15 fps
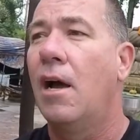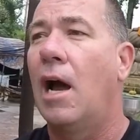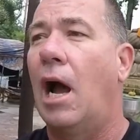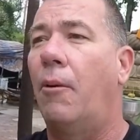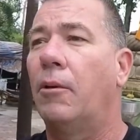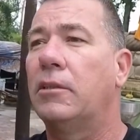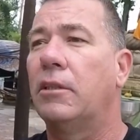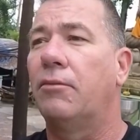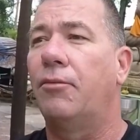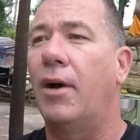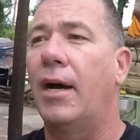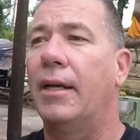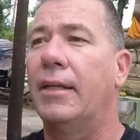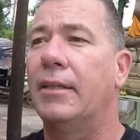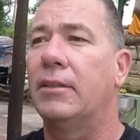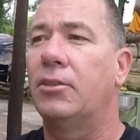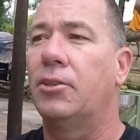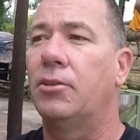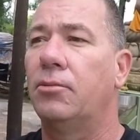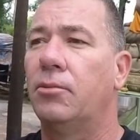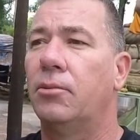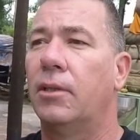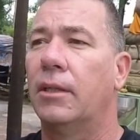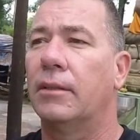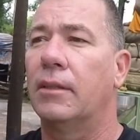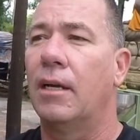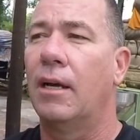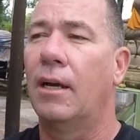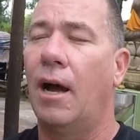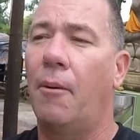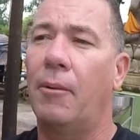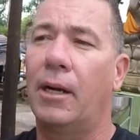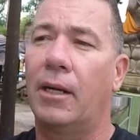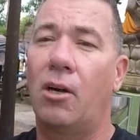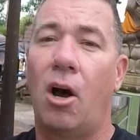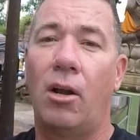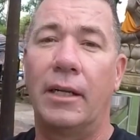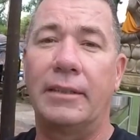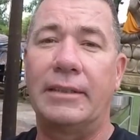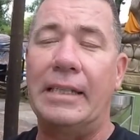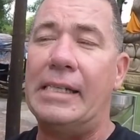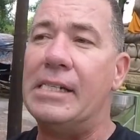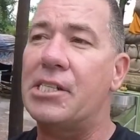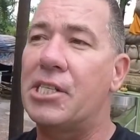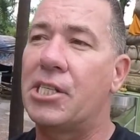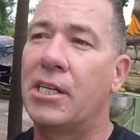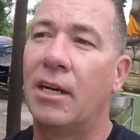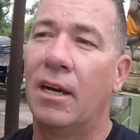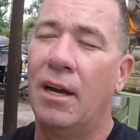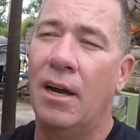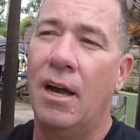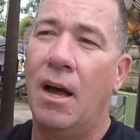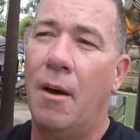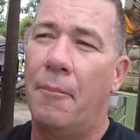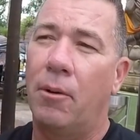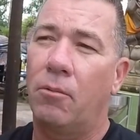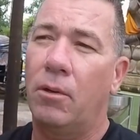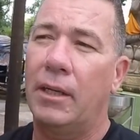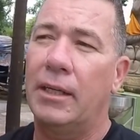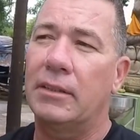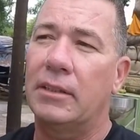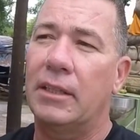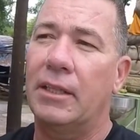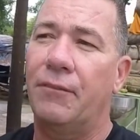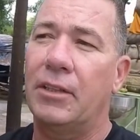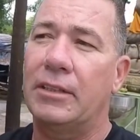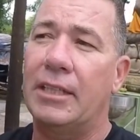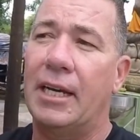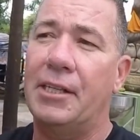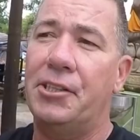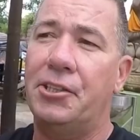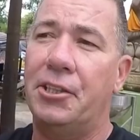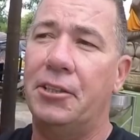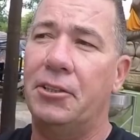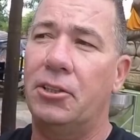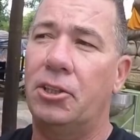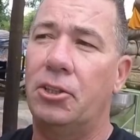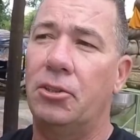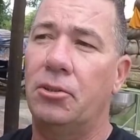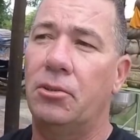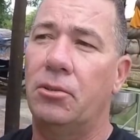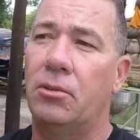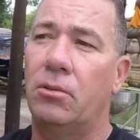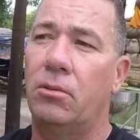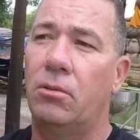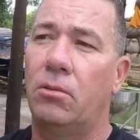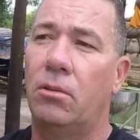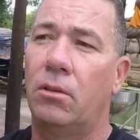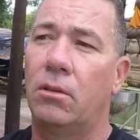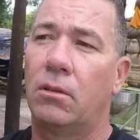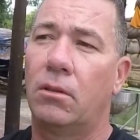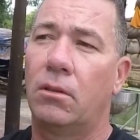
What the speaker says: I was invited to, I'm going to call it teach, but really it's an invitation to